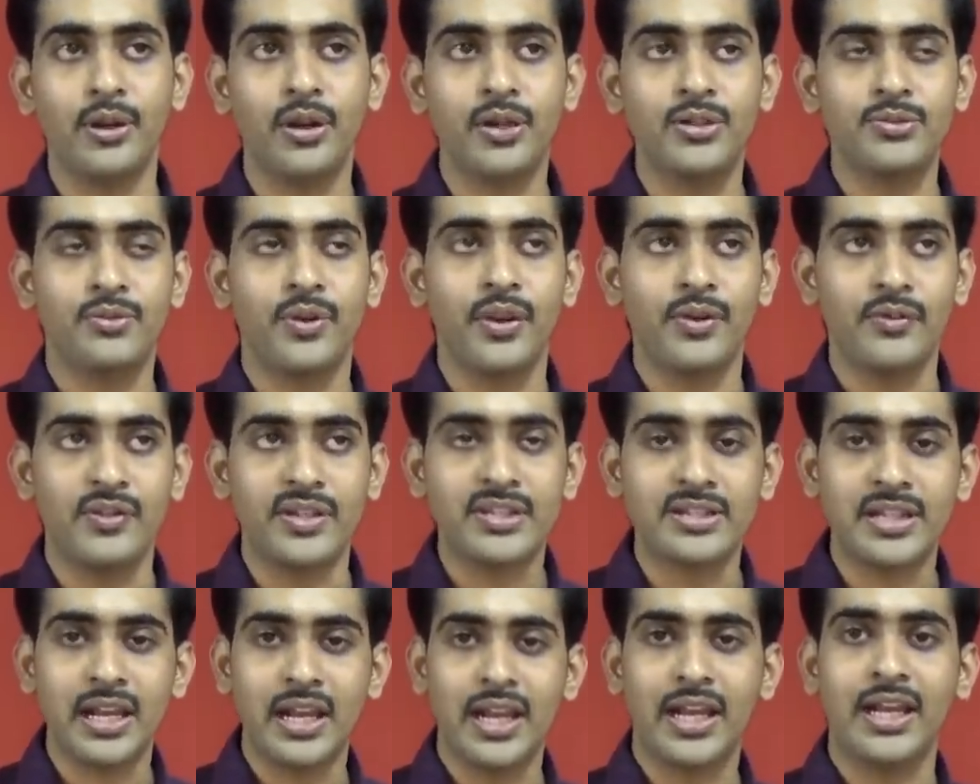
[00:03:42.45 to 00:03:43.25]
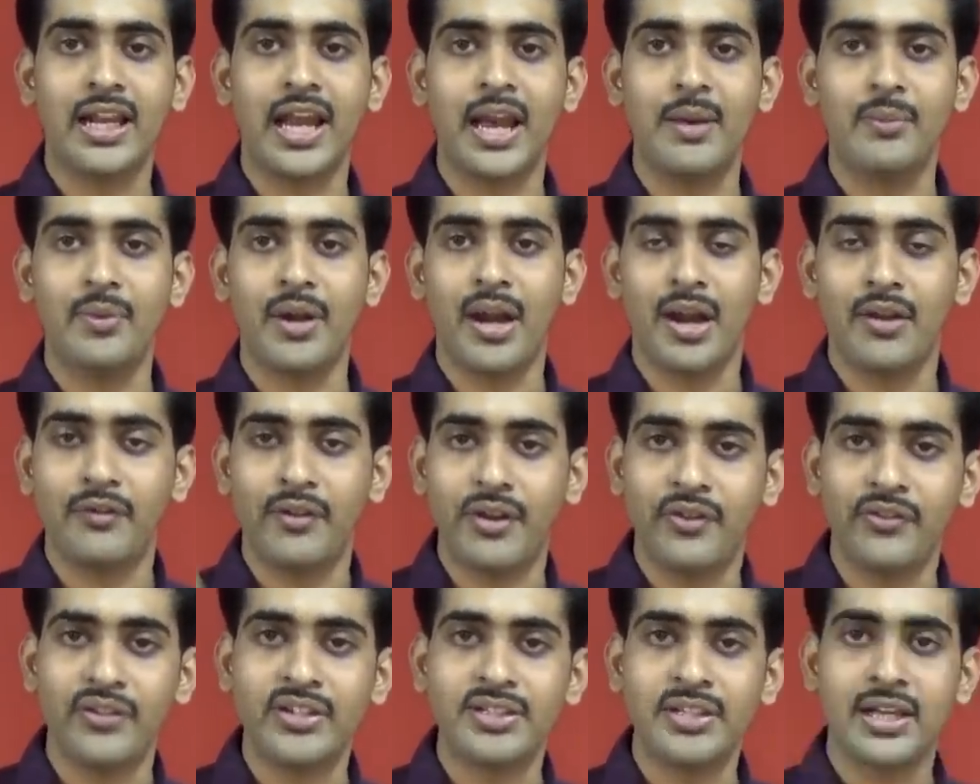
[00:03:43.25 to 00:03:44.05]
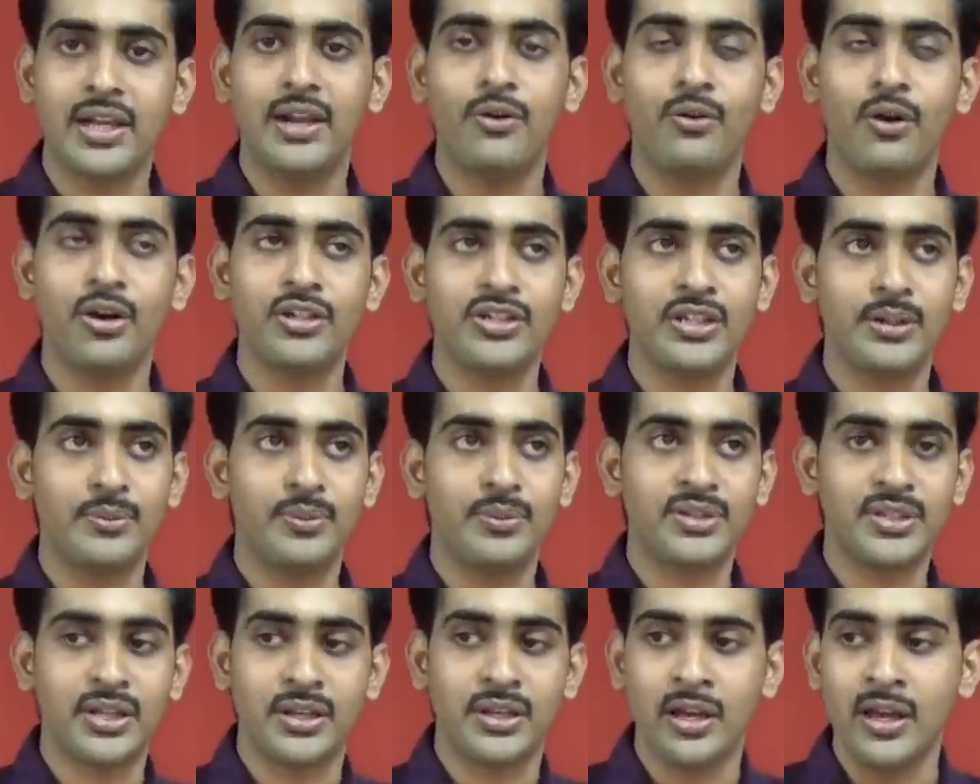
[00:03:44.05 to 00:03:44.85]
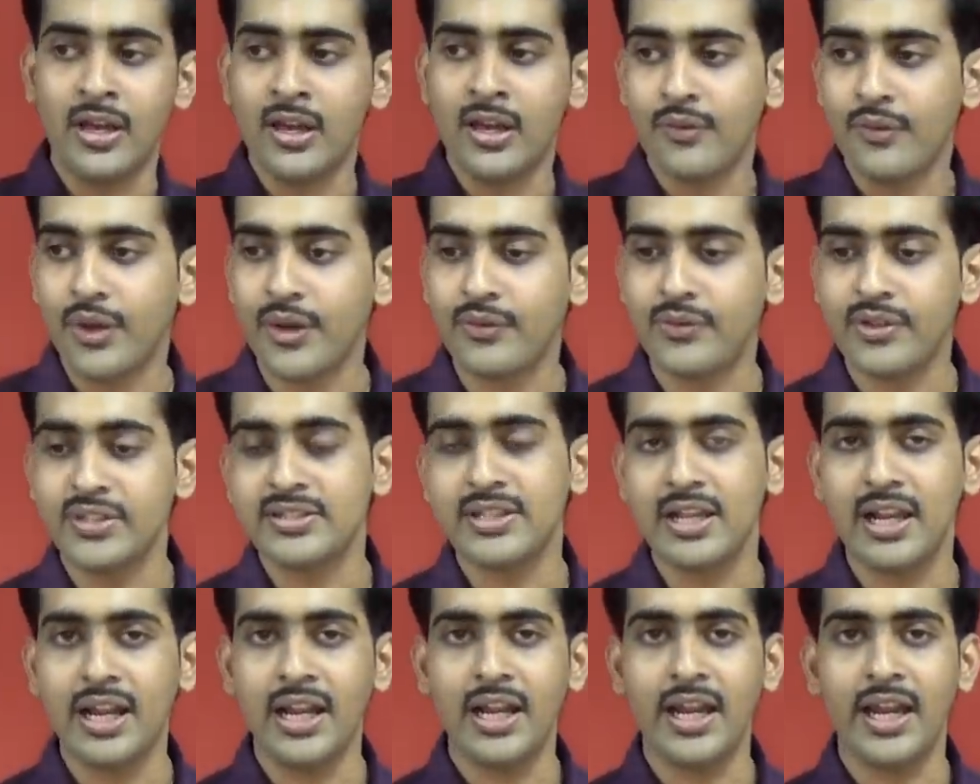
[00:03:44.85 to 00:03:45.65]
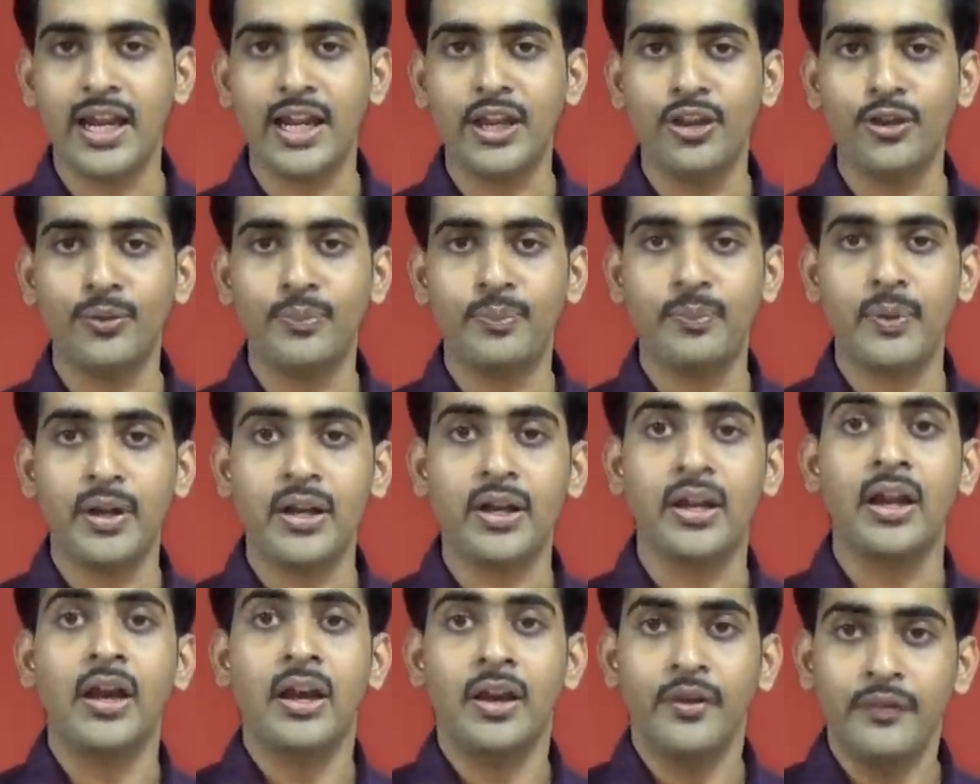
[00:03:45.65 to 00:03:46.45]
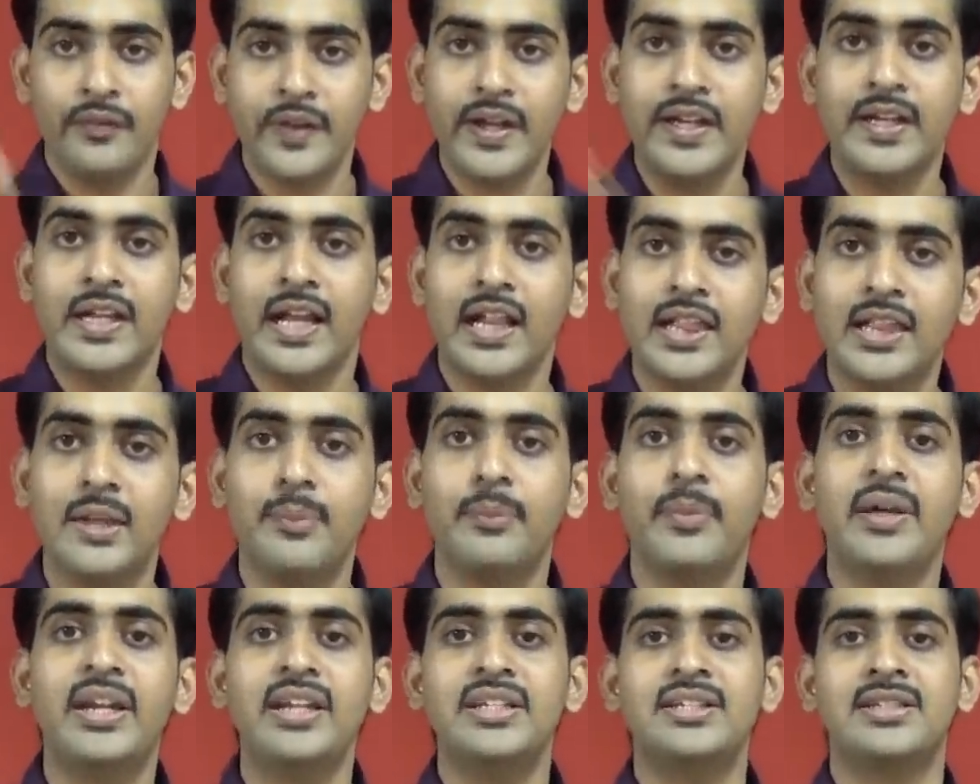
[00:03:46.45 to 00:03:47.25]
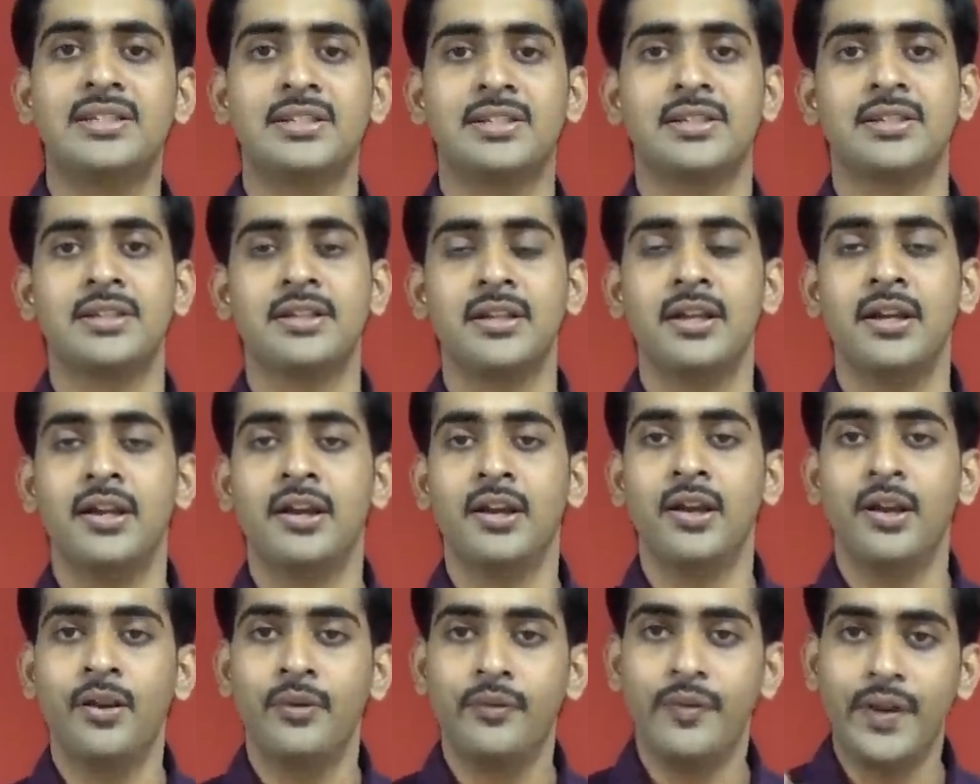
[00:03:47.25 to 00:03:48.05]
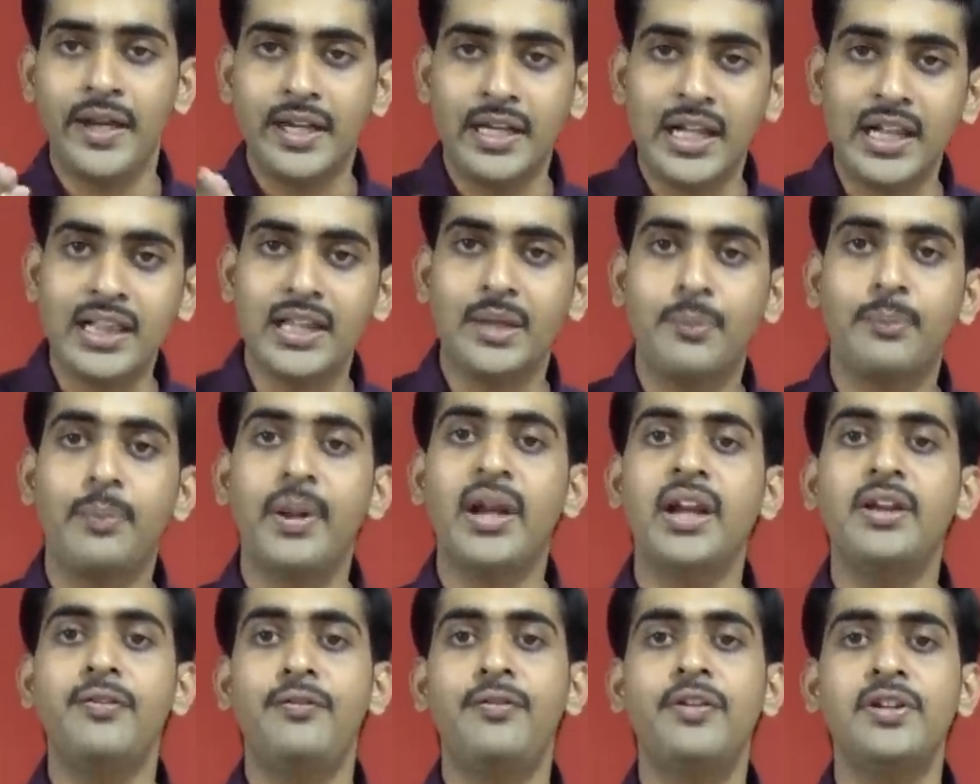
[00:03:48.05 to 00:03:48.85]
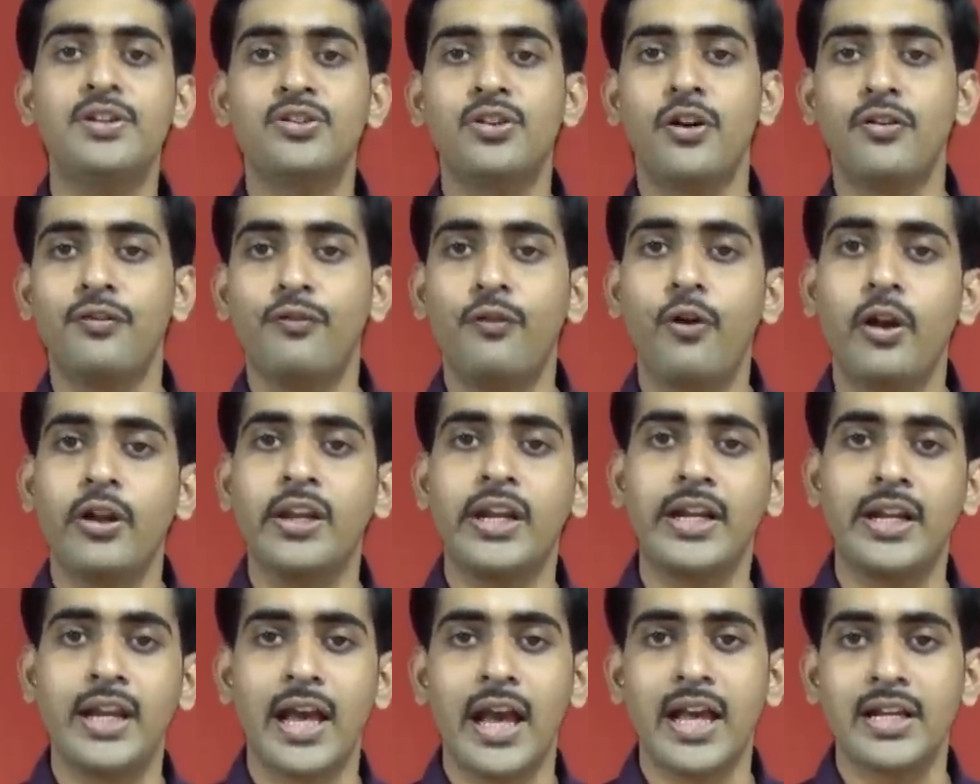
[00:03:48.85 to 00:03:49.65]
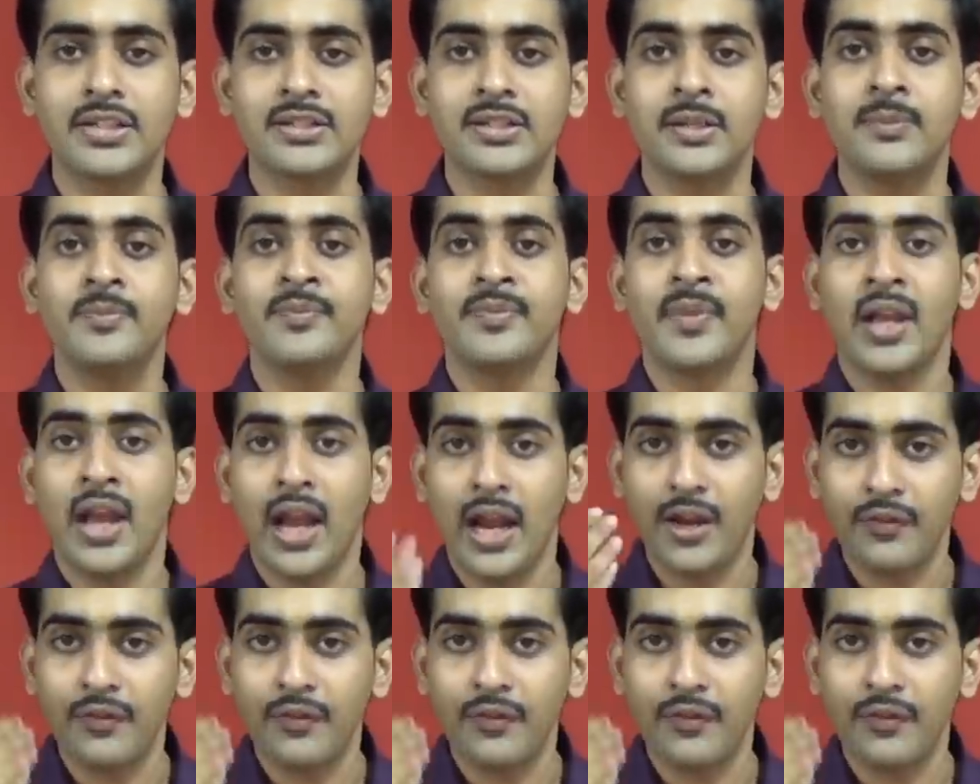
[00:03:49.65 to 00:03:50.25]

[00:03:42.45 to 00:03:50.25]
Because when we sell a camera, when we sell a washing machine, when we sell an equipment, we tell the merits, we tell the benefits of what it has.